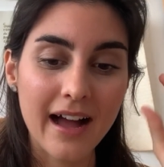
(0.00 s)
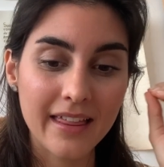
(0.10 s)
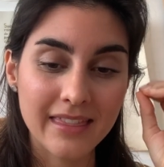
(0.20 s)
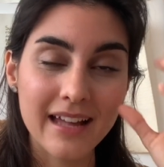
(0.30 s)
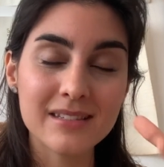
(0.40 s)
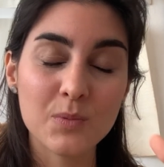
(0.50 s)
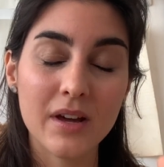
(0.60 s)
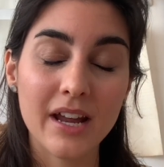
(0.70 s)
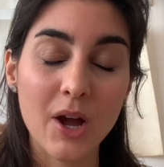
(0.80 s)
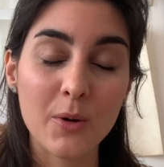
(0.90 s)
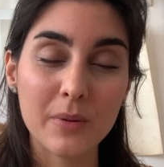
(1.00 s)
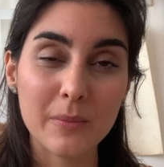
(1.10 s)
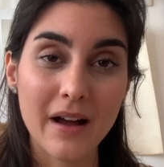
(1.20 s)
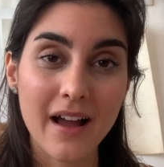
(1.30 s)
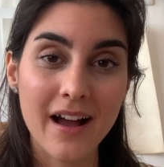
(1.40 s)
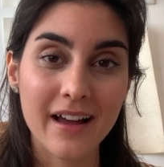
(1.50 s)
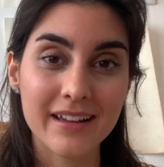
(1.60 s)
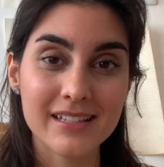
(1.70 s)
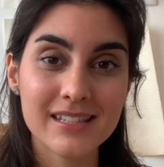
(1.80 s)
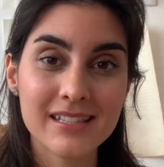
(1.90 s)
that's when I open my
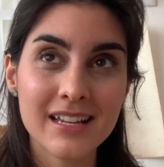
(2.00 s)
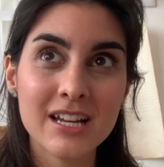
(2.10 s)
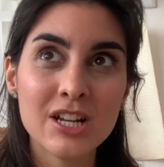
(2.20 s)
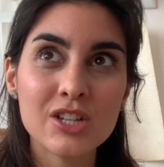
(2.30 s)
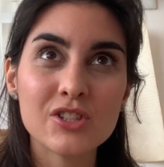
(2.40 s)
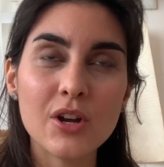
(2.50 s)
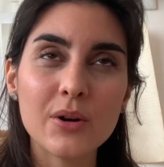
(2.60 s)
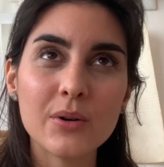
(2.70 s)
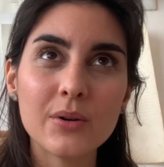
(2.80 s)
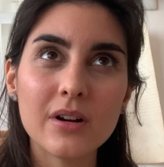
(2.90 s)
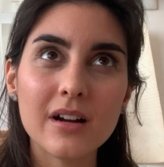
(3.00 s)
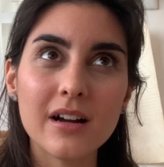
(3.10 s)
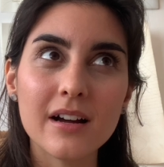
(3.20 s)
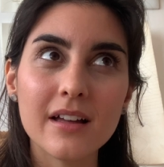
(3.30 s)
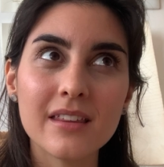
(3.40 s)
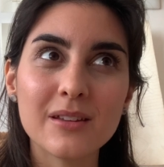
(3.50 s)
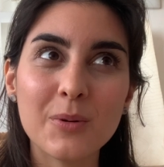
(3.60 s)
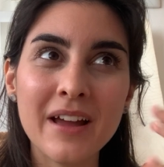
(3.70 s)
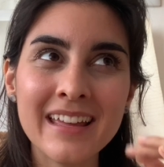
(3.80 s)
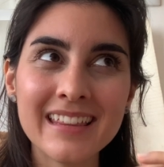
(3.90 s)
eyes. So the
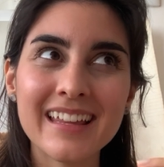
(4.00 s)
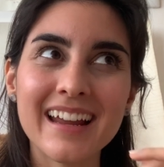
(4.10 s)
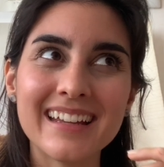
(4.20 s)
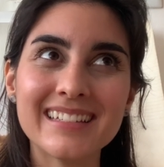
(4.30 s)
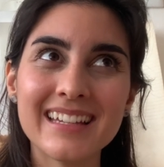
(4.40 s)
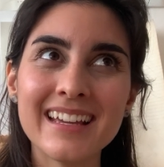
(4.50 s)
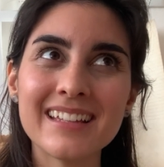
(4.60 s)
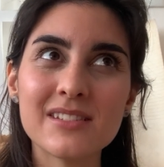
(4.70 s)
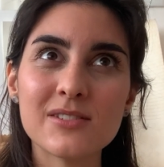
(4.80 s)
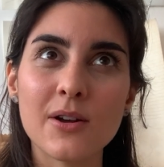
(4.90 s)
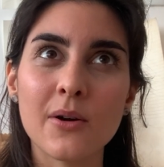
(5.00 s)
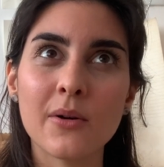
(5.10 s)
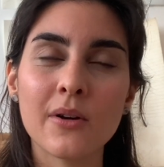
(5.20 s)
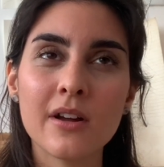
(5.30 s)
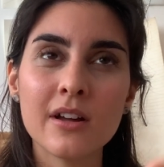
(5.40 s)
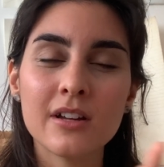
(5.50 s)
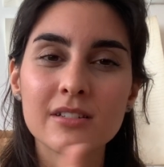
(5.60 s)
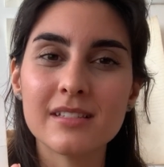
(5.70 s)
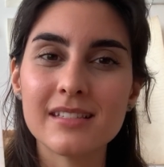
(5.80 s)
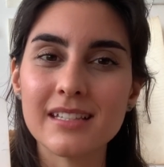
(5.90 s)
way that I did so
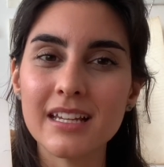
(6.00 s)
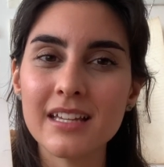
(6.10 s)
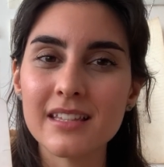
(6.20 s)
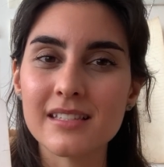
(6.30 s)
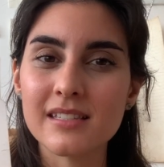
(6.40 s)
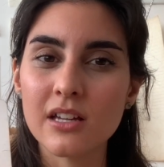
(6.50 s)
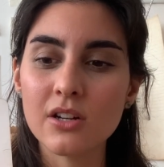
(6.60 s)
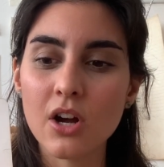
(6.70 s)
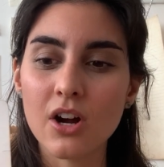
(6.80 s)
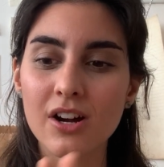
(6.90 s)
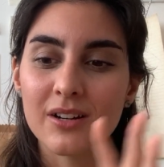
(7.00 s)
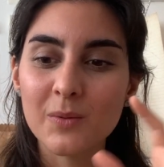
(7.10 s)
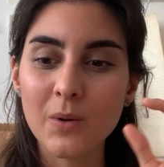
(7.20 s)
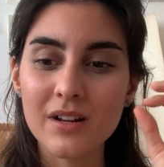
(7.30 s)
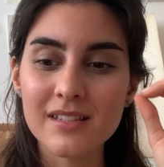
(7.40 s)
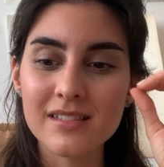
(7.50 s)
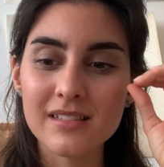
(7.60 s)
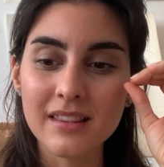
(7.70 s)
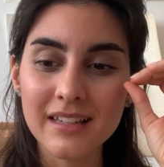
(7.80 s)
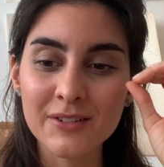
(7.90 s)
to see the Sun card was
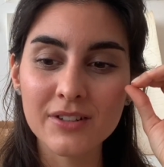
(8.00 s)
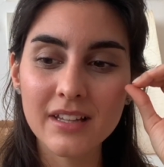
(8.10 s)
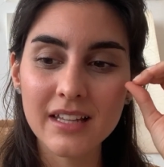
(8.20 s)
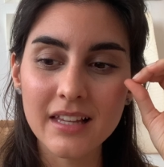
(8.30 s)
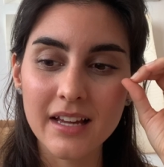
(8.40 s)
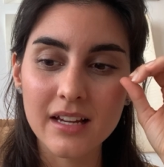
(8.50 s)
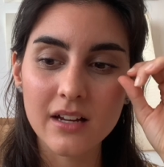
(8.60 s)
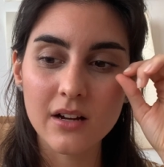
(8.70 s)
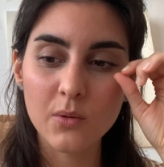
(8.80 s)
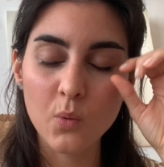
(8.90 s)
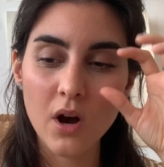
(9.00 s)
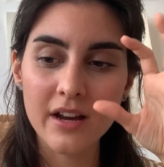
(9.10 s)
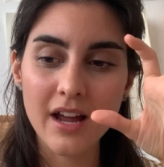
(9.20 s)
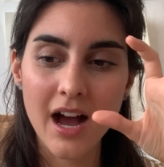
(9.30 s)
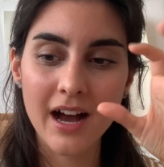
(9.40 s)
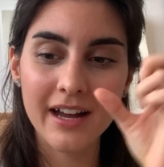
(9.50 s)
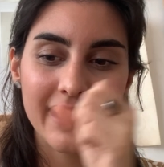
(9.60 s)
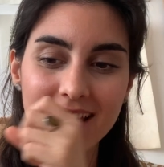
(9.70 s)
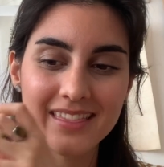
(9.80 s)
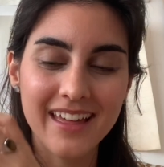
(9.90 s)
literally like one eye
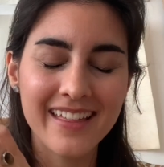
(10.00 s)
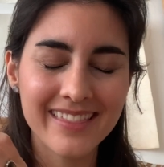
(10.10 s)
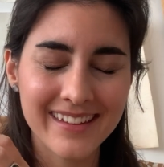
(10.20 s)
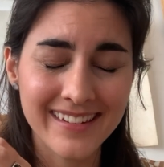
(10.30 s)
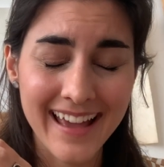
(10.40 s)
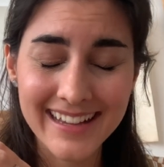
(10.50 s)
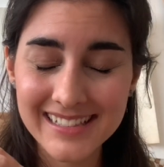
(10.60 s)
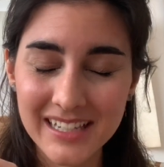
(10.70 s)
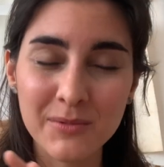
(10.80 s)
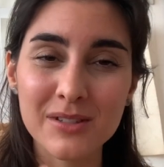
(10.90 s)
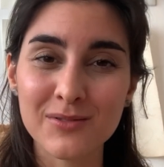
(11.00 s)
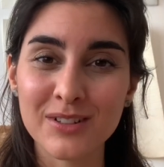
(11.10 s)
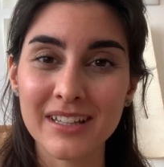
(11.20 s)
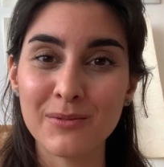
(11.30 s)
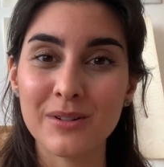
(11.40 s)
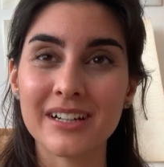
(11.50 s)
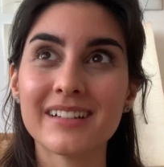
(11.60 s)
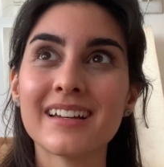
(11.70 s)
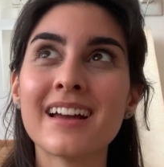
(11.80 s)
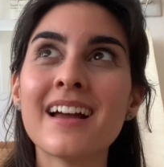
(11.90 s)
and then the next. It was really weird.